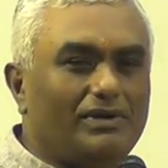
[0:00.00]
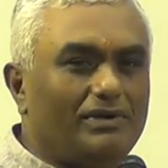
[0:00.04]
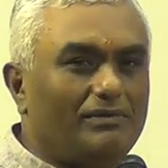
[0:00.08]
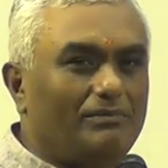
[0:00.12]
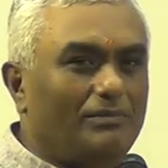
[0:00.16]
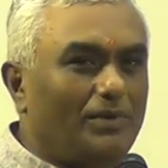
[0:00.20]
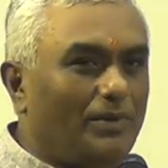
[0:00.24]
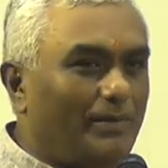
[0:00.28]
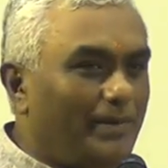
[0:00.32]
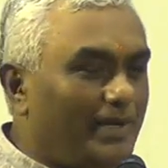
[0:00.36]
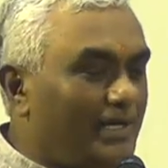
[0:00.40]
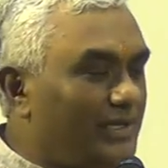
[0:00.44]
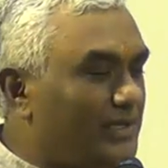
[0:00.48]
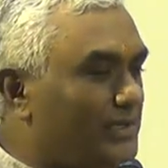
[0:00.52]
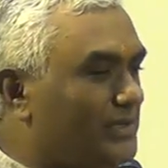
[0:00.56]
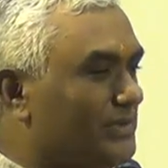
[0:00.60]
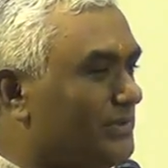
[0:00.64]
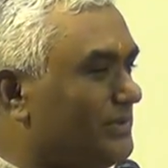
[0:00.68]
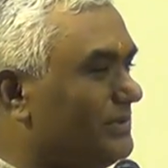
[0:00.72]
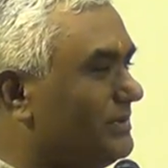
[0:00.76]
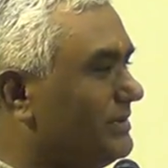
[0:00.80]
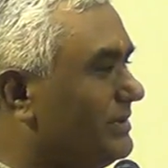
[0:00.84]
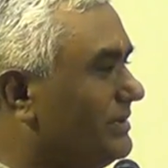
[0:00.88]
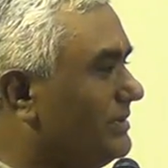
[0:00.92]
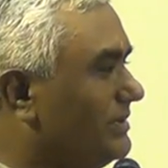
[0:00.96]
a
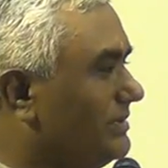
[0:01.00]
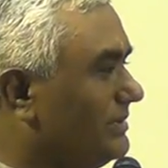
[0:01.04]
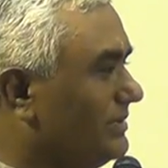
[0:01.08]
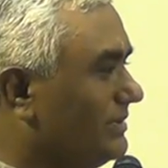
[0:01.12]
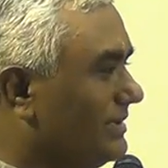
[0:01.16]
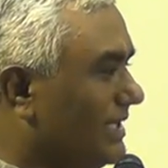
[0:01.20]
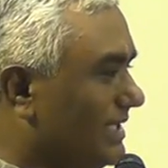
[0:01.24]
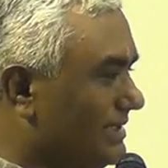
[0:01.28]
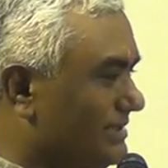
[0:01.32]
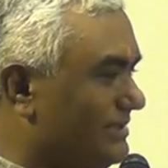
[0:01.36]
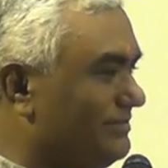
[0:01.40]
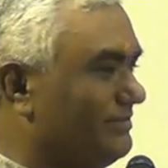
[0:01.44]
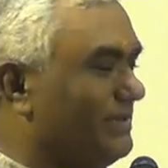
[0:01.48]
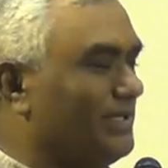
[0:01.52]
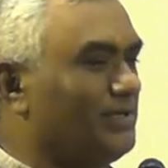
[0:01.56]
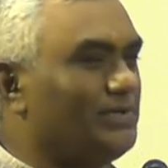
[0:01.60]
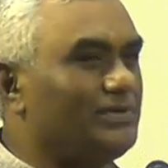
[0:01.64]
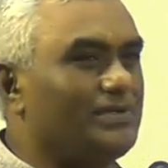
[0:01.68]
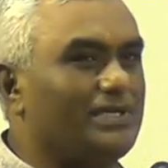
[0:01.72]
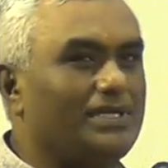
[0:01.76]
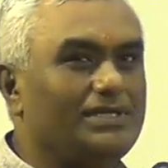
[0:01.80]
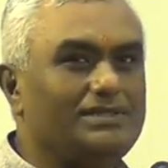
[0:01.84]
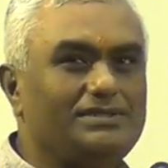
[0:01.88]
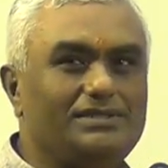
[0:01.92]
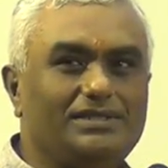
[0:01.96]
memento to Rajiv
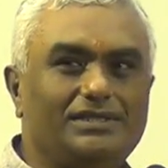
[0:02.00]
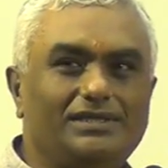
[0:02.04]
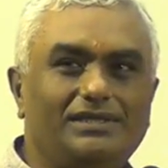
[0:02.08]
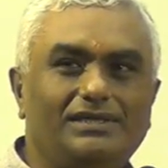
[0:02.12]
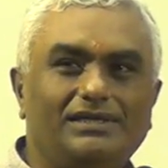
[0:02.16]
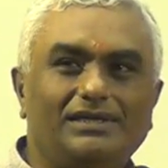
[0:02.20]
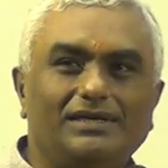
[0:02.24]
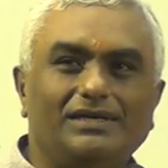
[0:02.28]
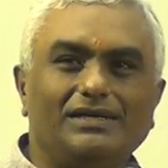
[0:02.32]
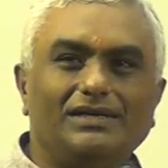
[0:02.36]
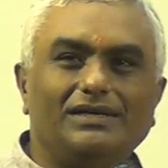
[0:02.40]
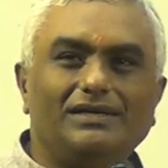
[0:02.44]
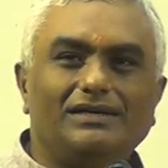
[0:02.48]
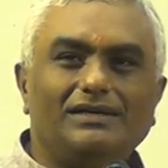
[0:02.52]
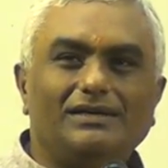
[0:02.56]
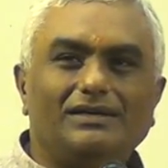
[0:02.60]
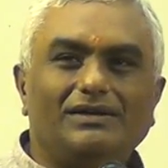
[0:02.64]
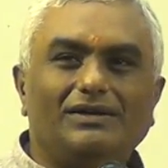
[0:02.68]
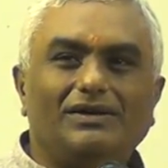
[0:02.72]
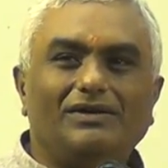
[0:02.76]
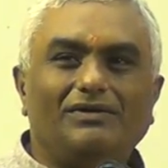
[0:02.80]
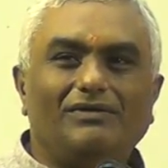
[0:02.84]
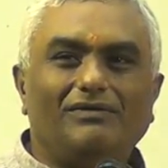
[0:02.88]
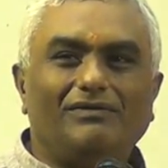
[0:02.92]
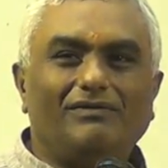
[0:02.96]
Malhotra Ji,
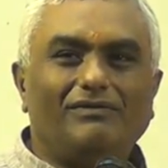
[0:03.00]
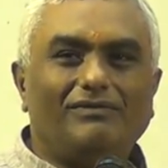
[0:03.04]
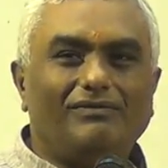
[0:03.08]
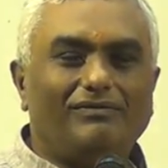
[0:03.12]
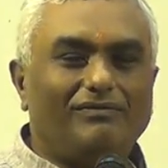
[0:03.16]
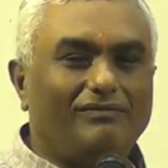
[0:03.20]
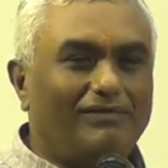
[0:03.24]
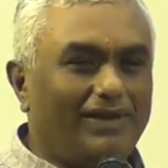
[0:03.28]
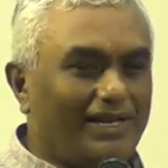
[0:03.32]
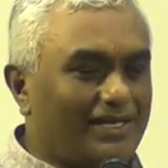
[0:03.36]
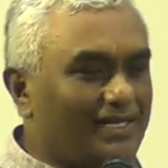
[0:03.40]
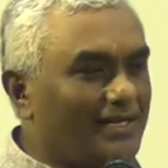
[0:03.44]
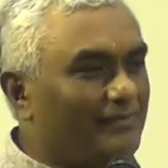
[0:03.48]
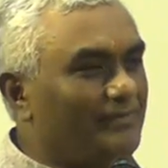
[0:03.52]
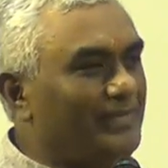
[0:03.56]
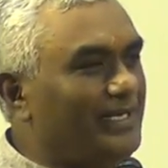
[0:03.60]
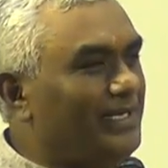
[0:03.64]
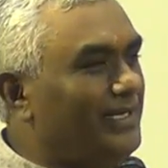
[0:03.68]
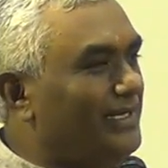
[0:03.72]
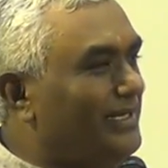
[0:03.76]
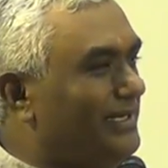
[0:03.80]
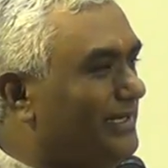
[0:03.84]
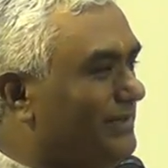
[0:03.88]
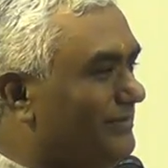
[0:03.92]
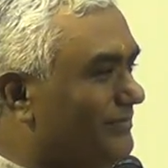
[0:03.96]
welcoming
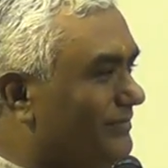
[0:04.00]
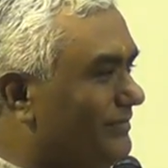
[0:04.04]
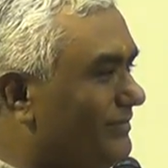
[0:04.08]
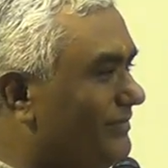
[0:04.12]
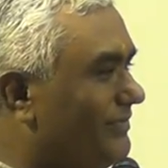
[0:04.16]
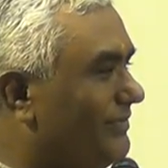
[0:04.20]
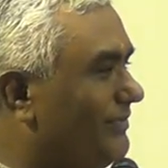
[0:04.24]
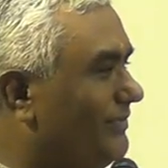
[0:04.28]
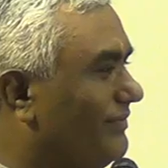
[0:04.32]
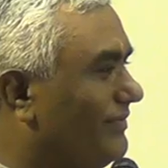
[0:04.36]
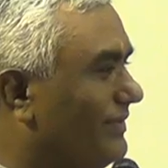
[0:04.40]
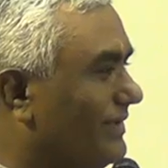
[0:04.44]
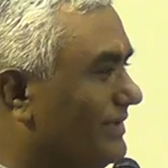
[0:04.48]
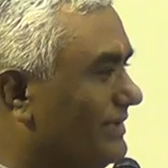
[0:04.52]
him for